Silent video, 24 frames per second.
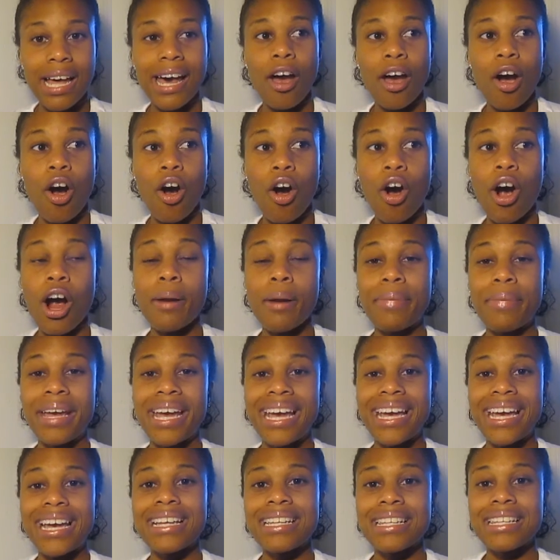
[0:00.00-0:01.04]
arm
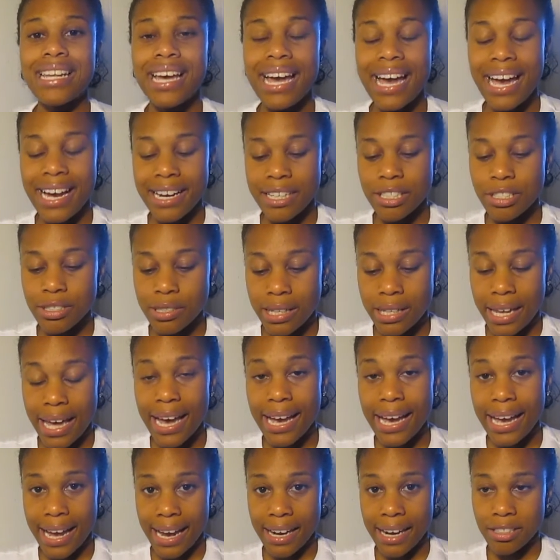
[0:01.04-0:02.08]
and
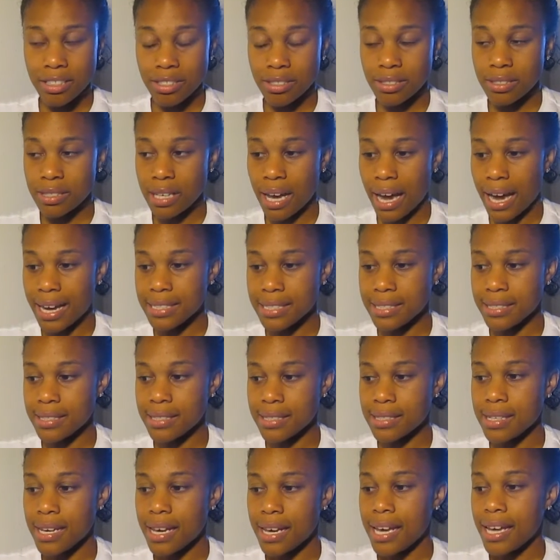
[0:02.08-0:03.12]
leg
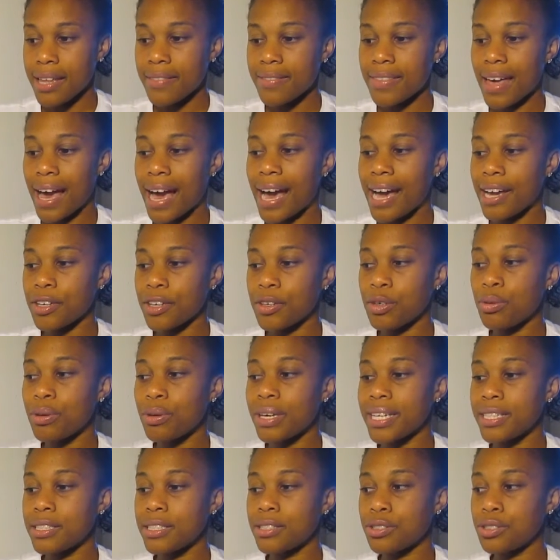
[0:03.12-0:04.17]
exercises that you
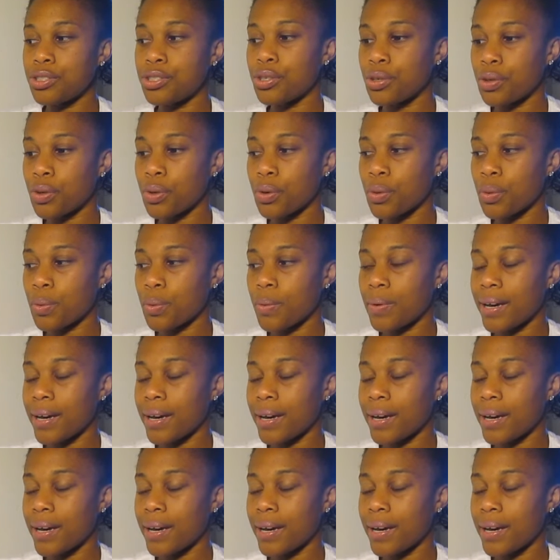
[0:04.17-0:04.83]
can do,